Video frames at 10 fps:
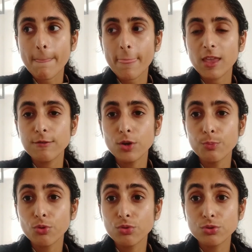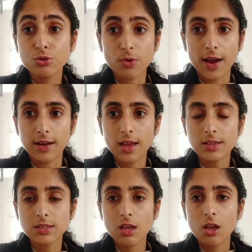if you're prone to
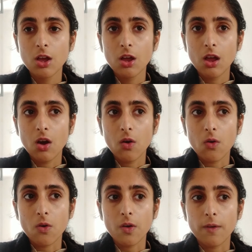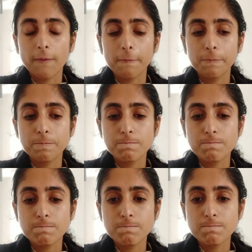dryness, or
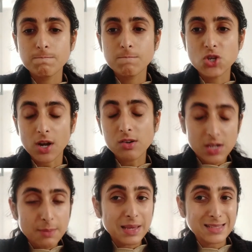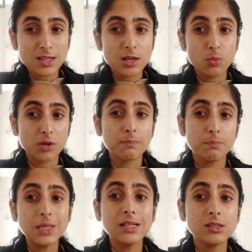generally basically what
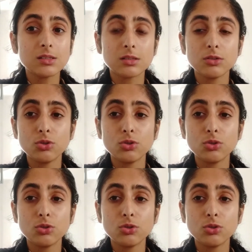peels